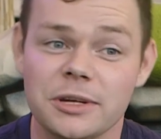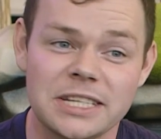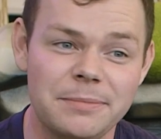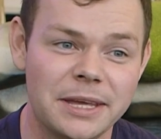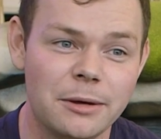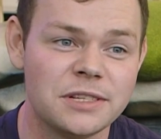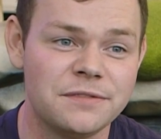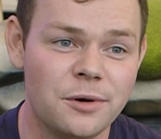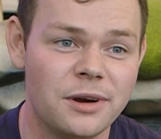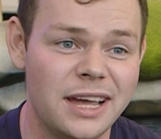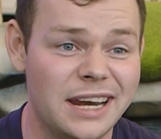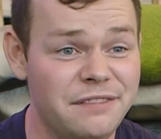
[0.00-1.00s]
want something else
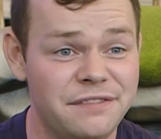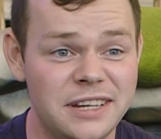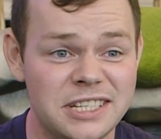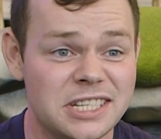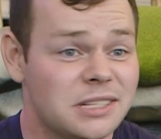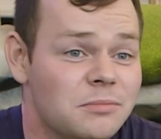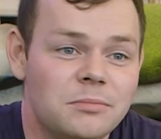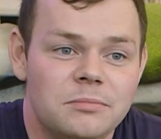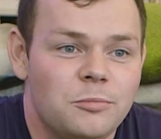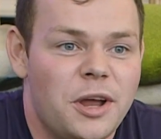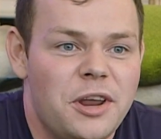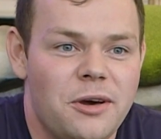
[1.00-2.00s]
for it and it fits,
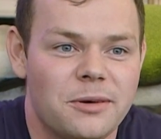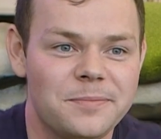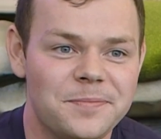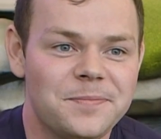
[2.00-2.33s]
why not?